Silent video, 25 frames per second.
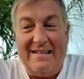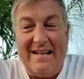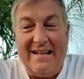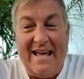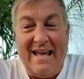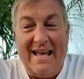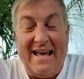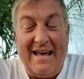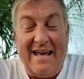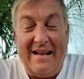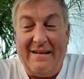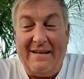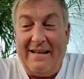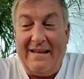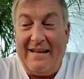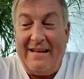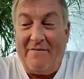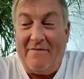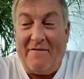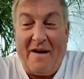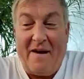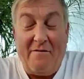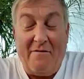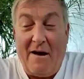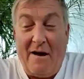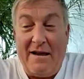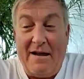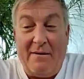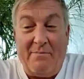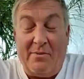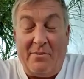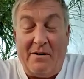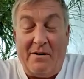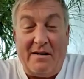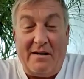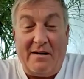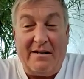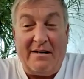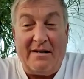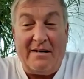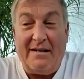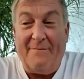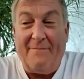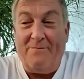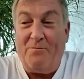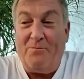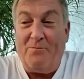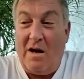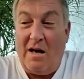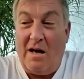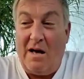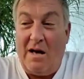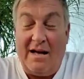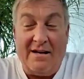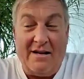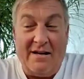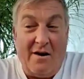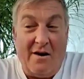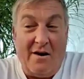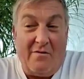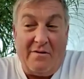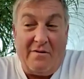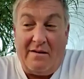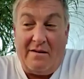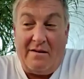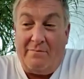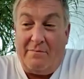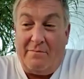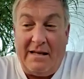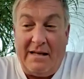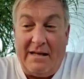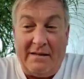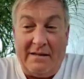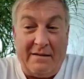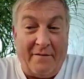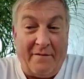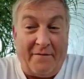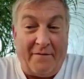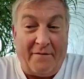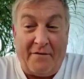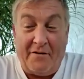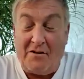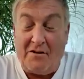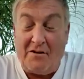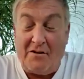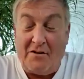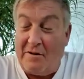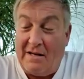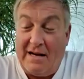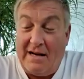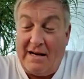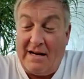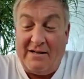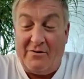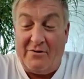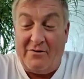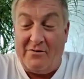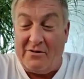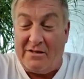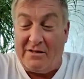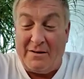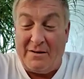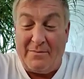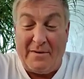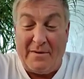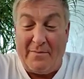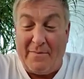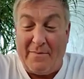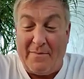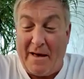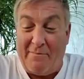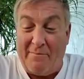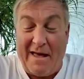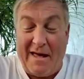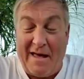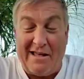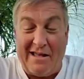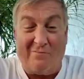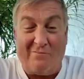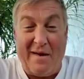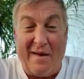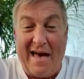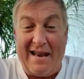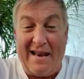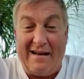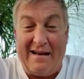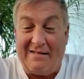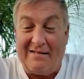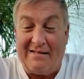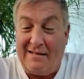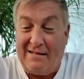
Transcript: And if I write a book, Well, I know that the first one that I do is going to be about mathematics,